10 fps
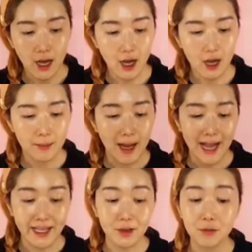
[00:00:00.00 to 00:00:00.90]
Um,
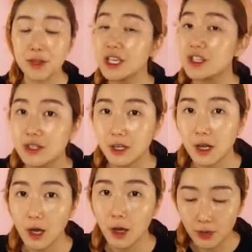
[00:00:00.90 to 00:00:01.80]
I can read you the
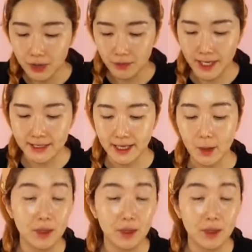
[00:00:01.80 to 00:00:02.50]
code right now,